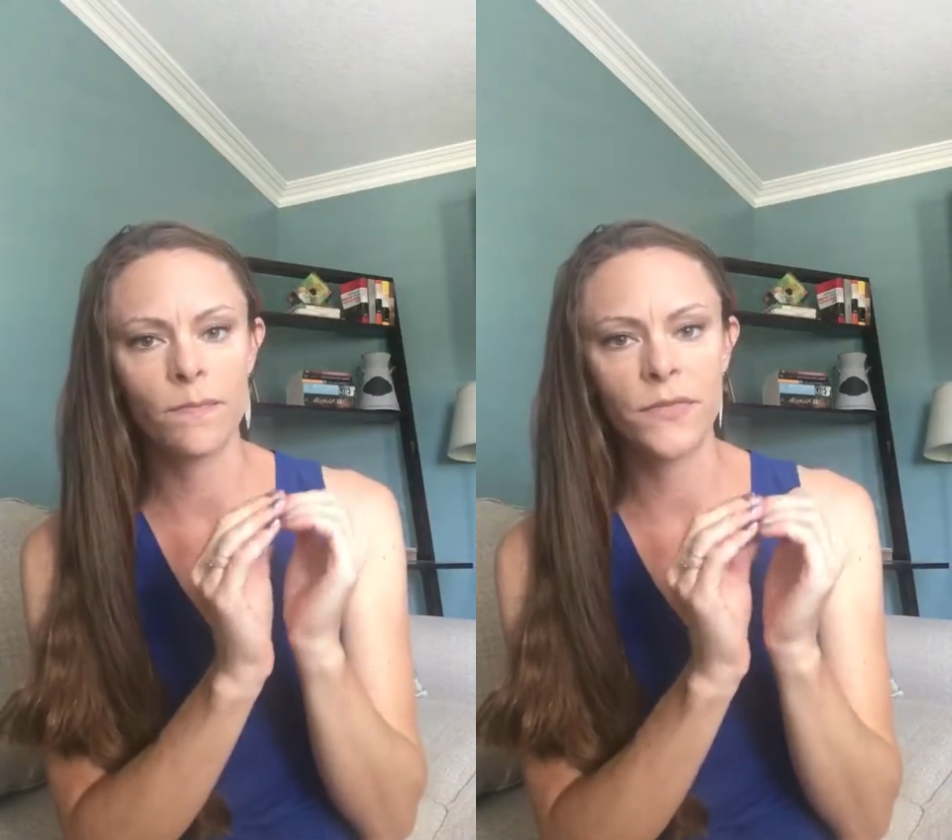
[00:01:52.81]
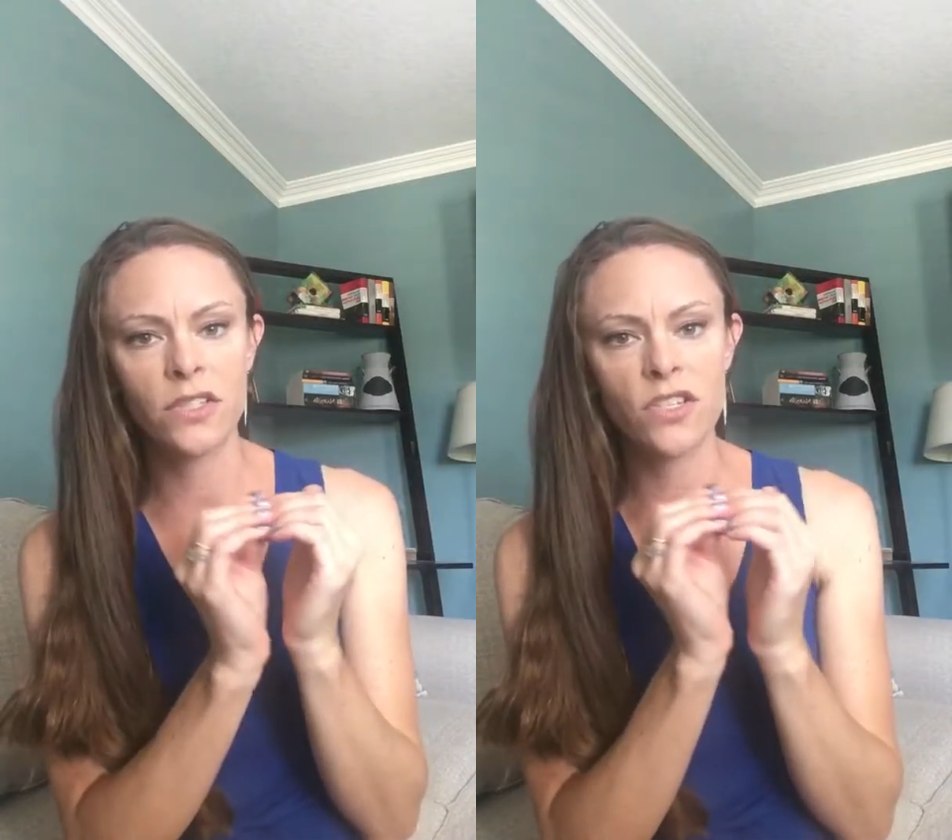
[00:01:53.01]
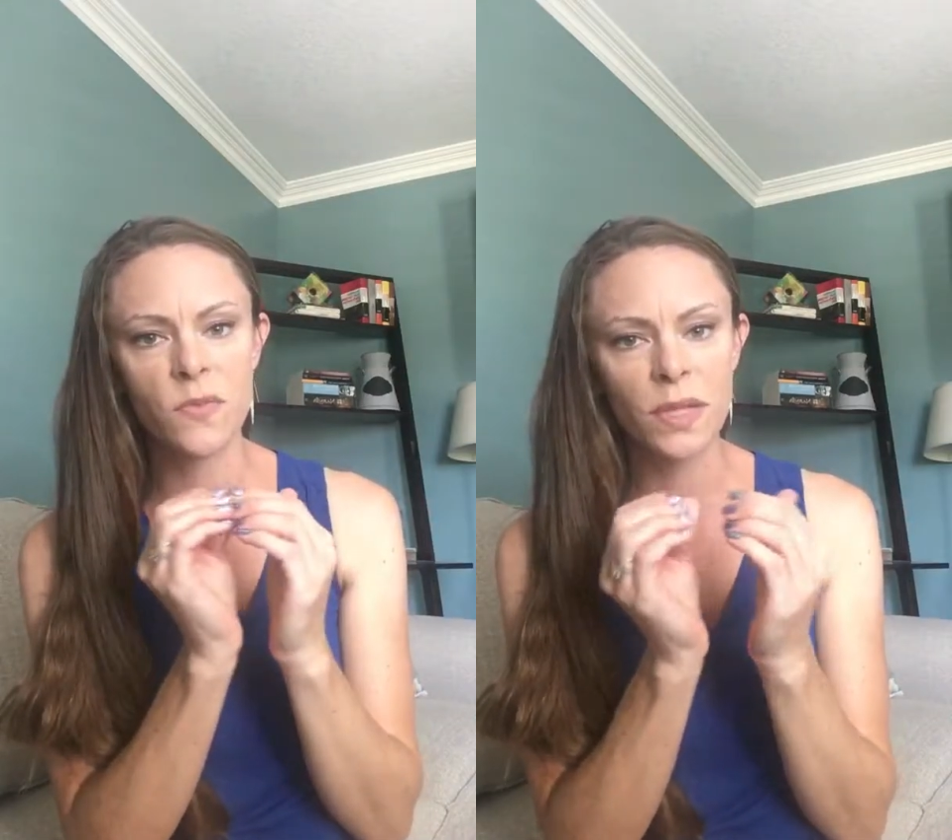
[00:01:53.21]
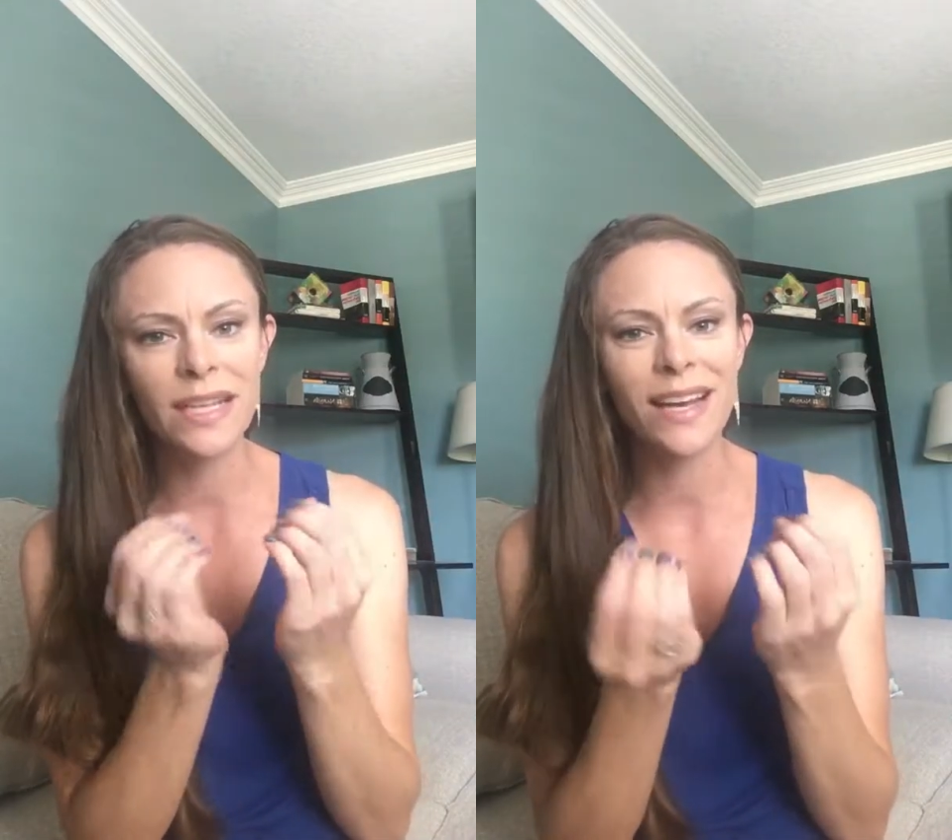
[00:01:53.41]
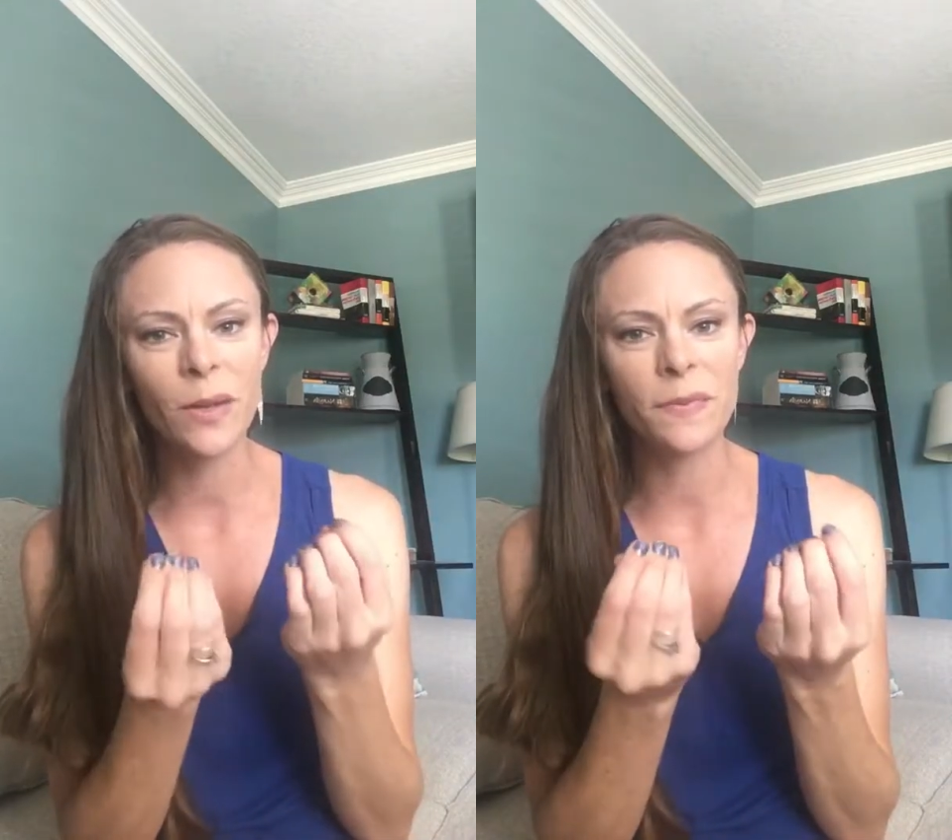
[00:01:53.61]
It just
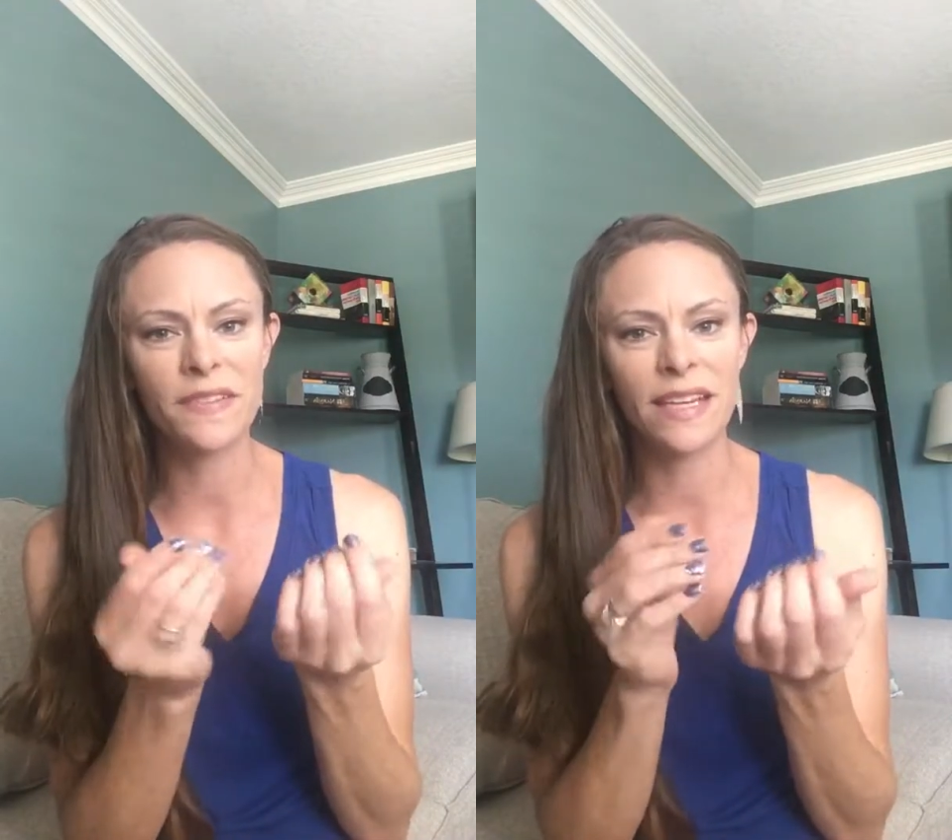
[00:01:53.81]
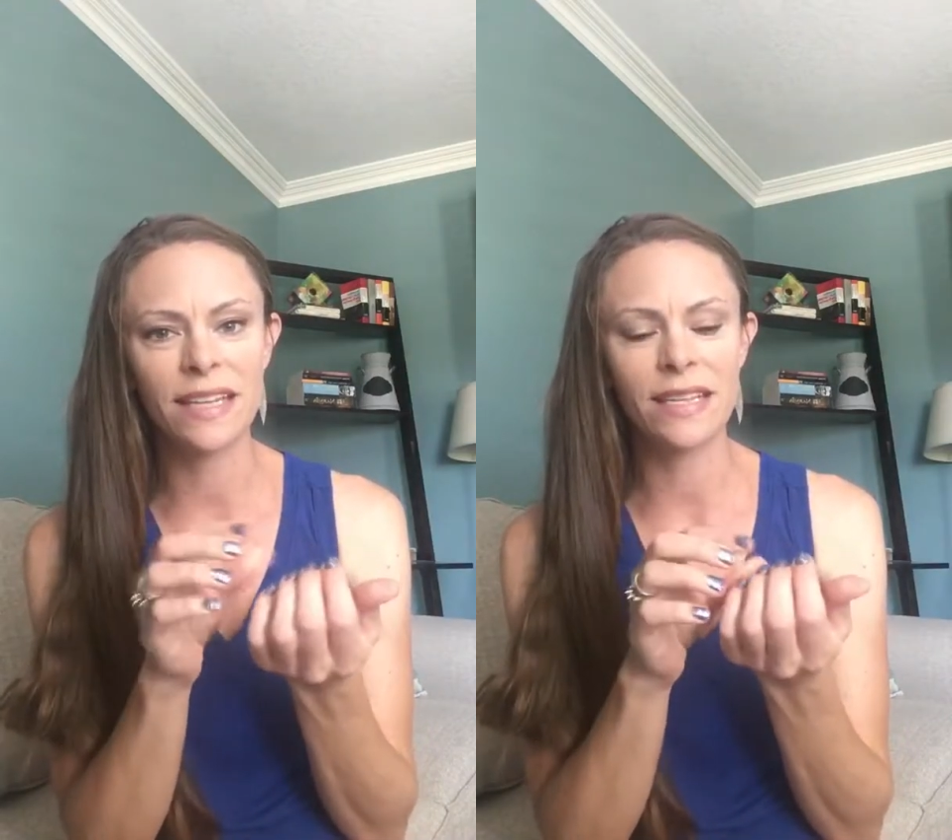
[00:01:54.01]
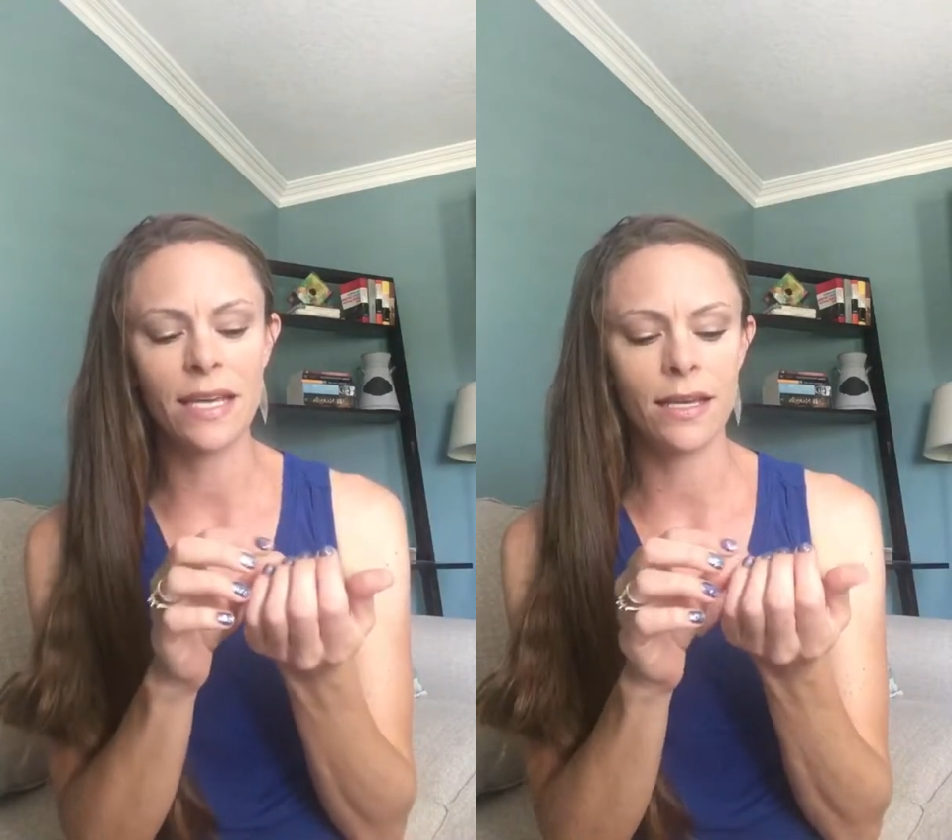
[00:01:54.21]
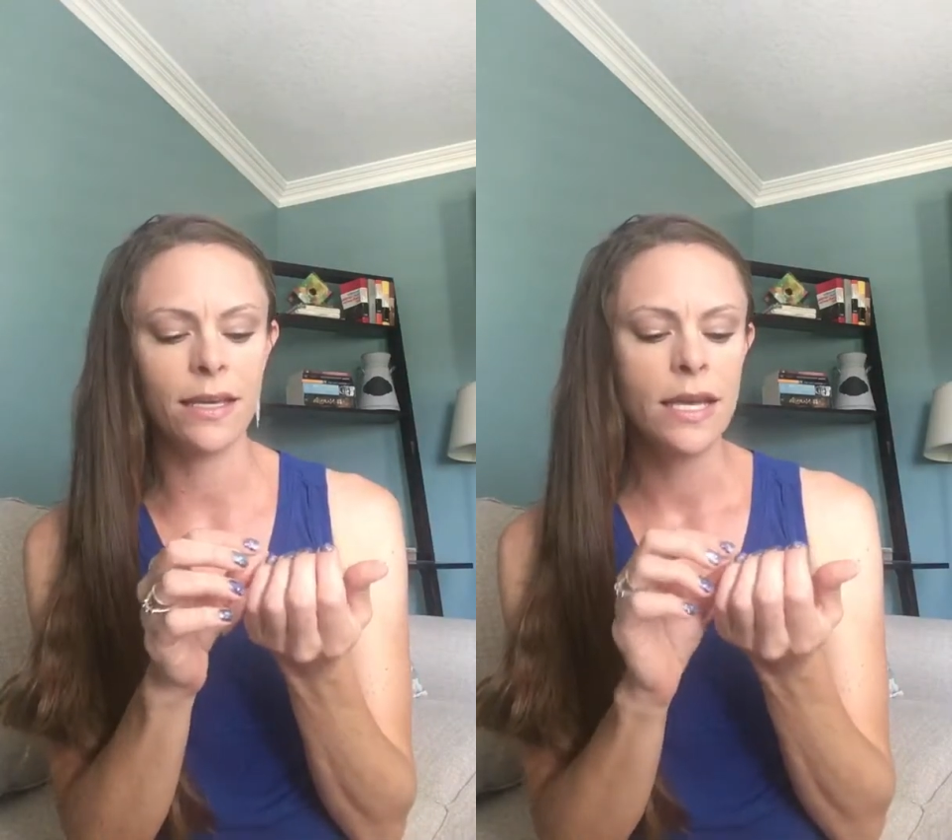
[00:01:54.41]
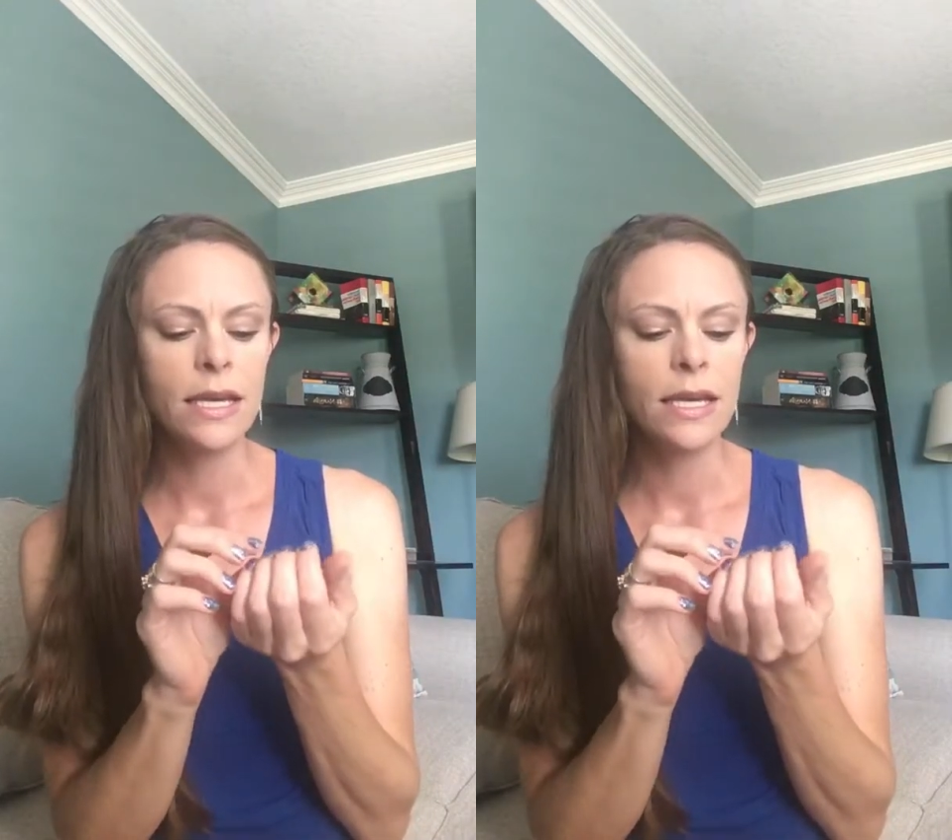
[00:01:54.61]
really helps to get the